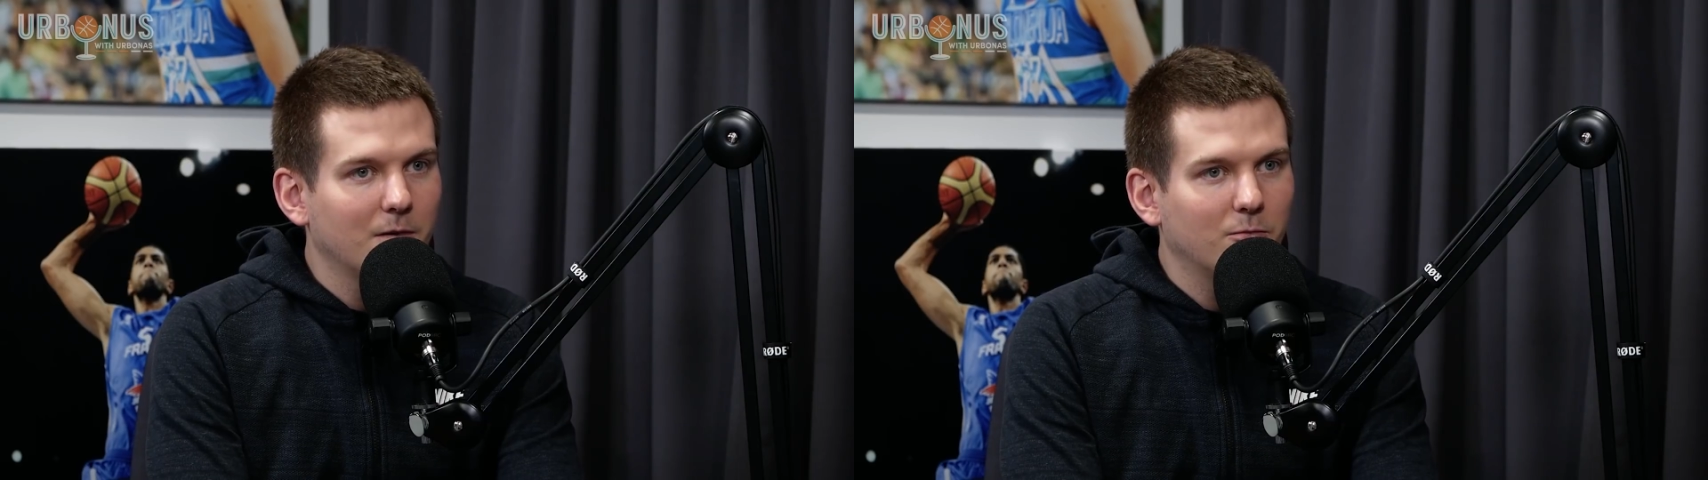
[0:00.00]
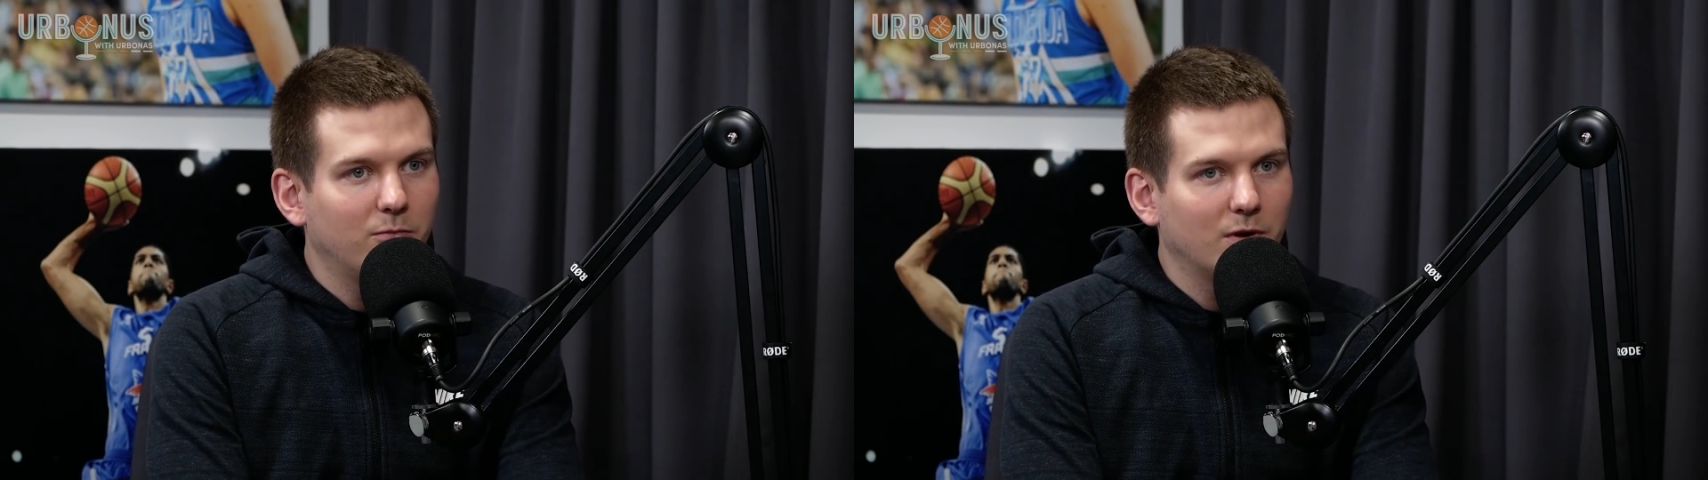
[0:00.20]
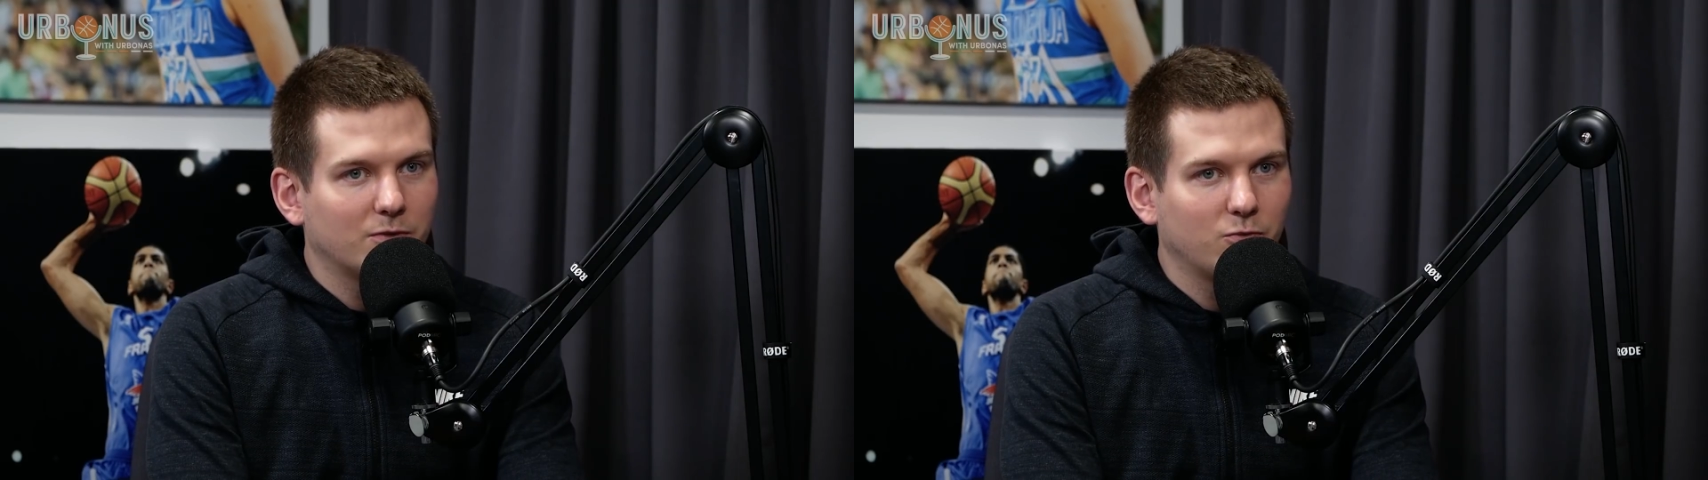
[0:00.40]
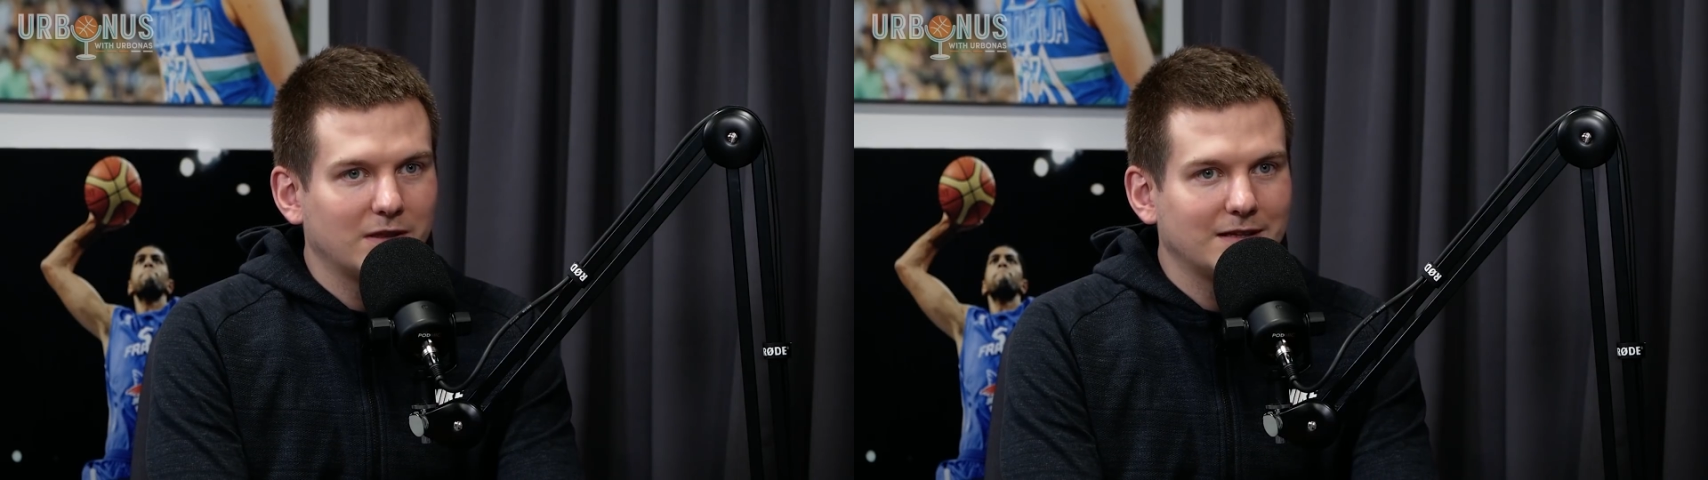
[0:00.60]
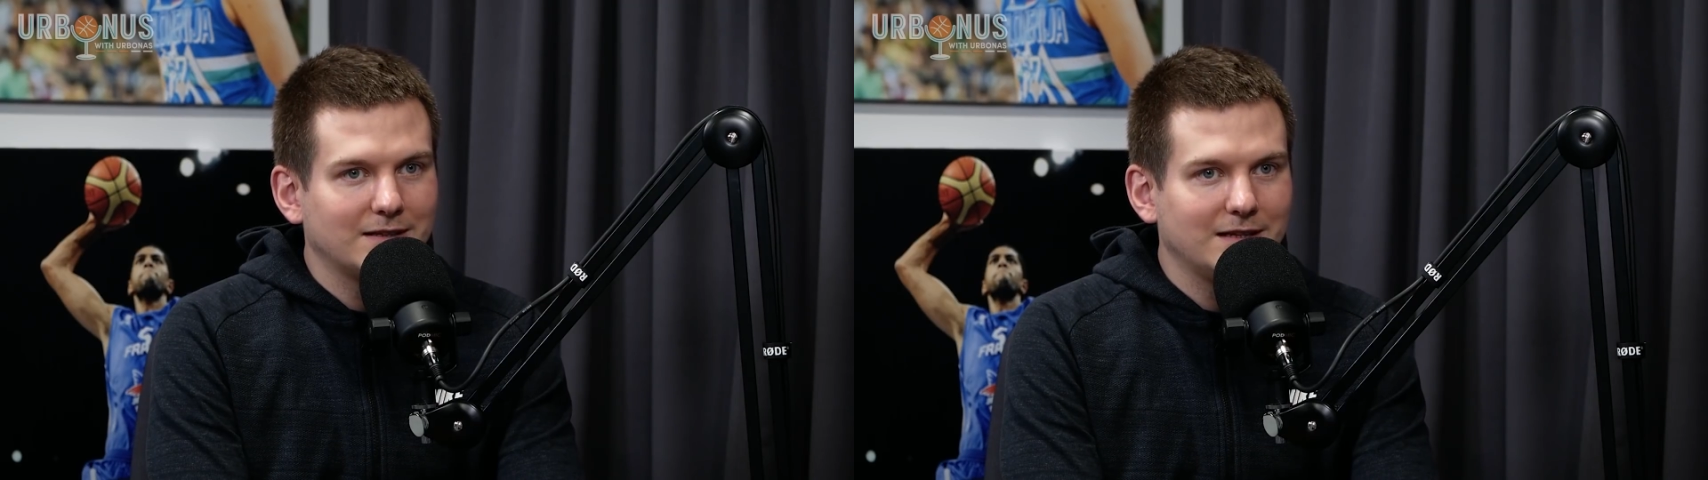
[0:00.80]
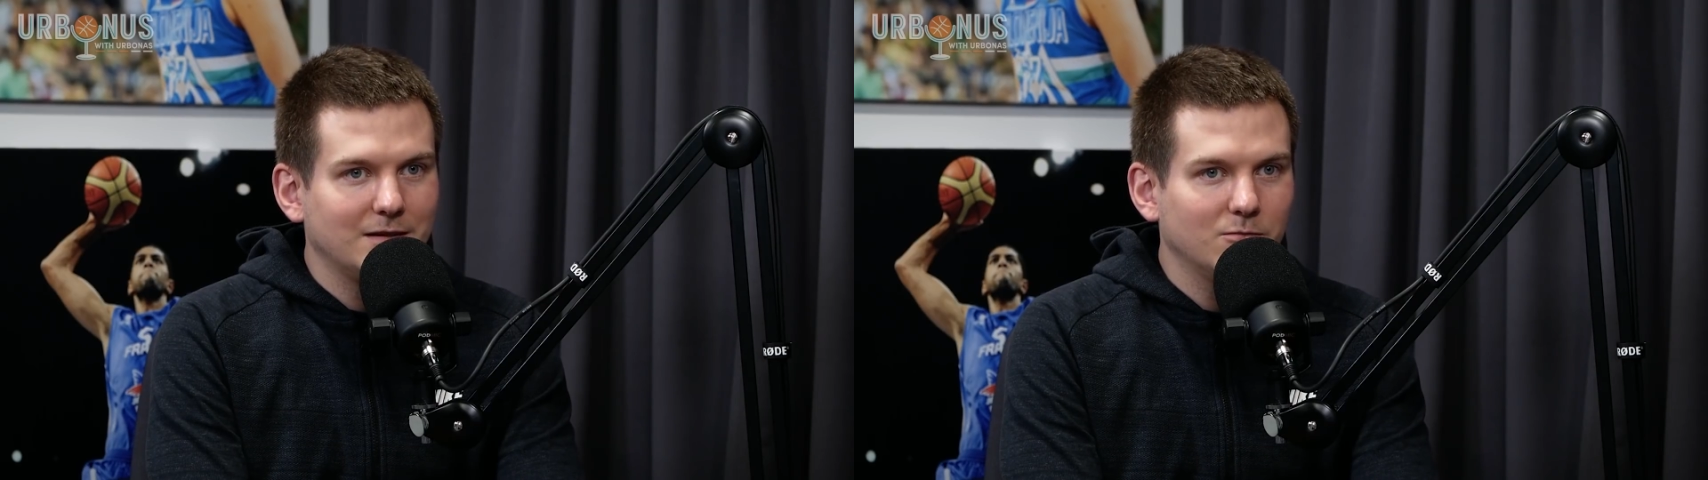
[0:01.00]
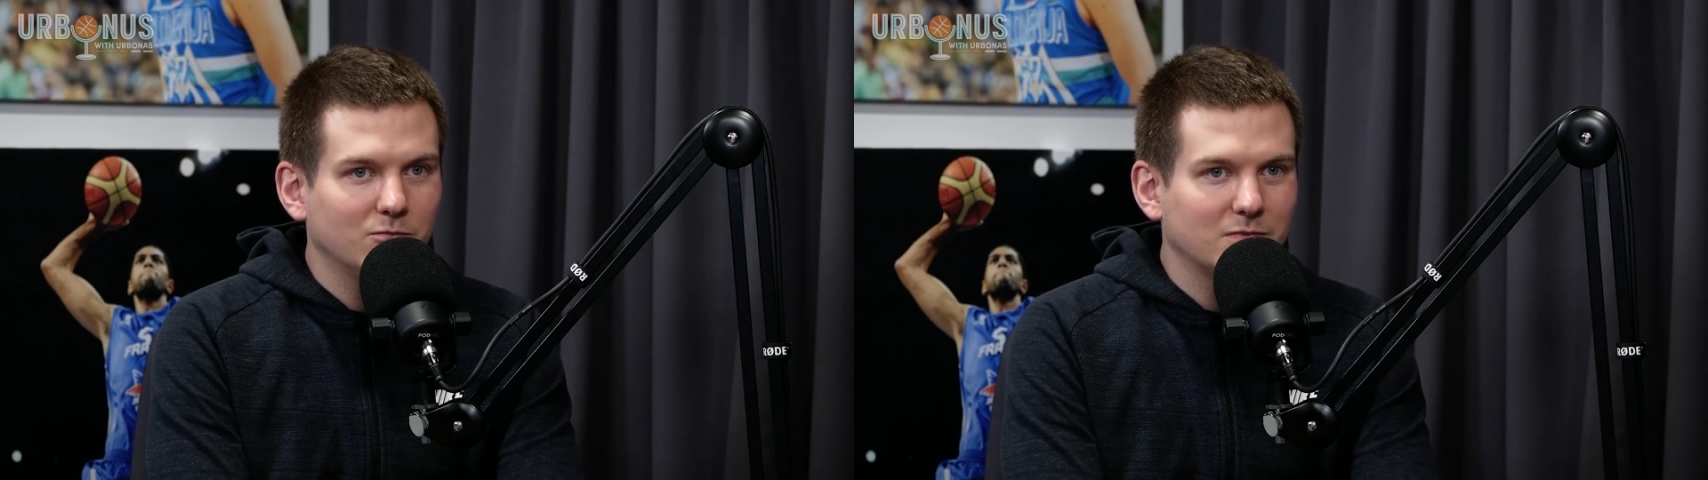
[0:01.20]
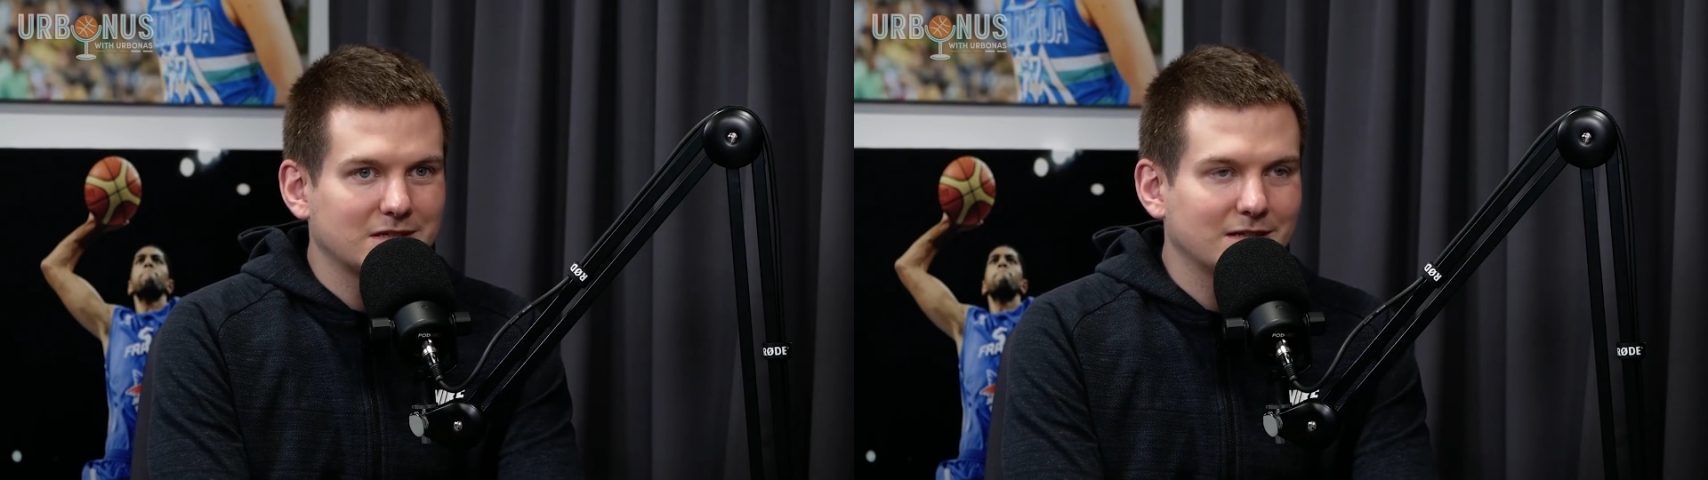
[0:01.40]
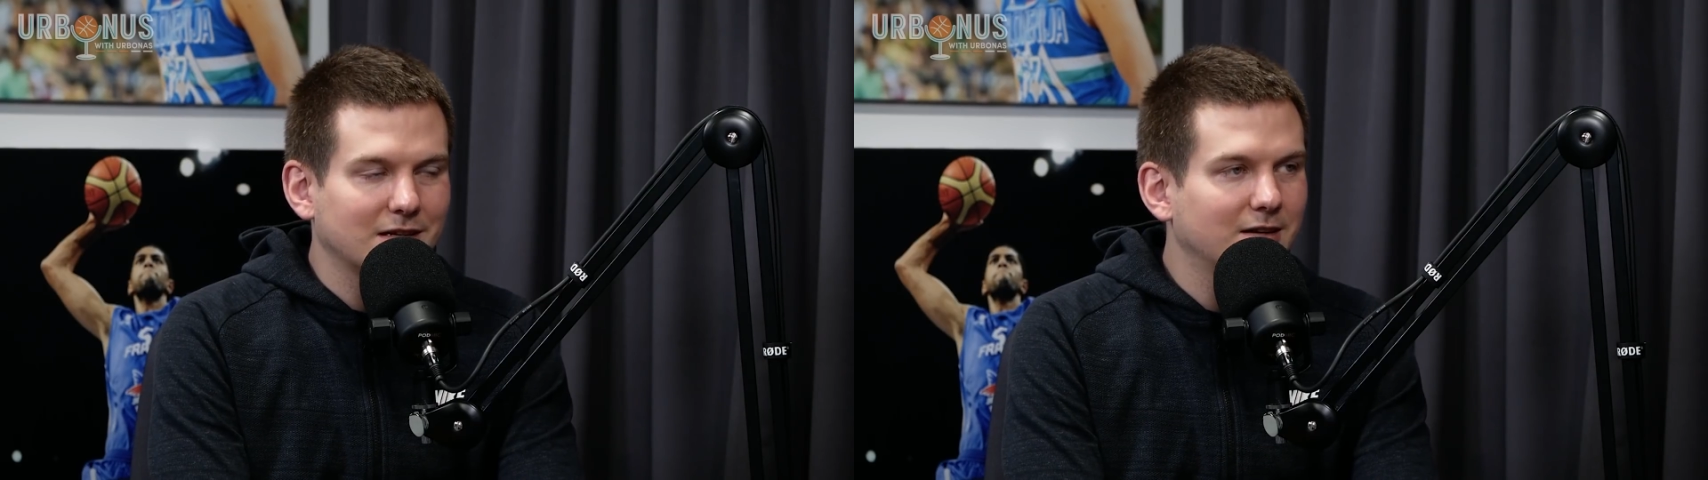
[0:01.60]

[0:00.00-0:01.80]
But when the team is in a